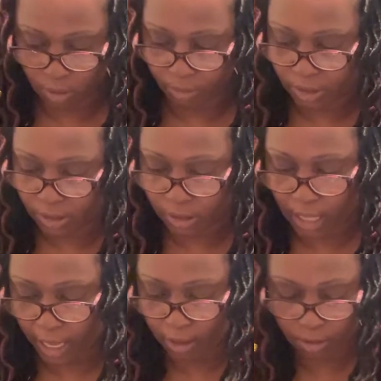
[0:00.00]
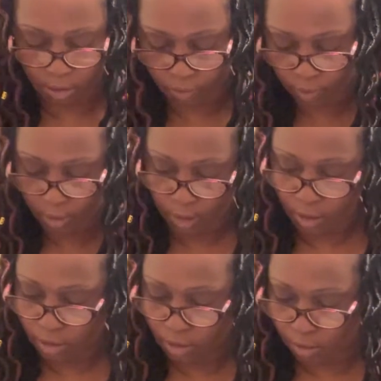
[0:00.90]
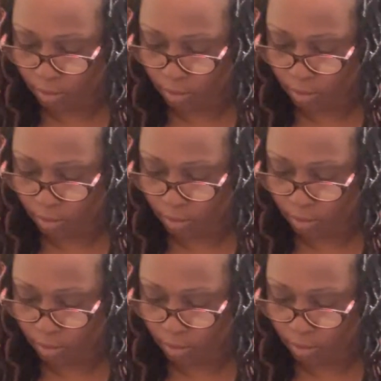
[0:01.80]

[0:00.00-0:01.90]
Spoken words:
let me just slide this over so you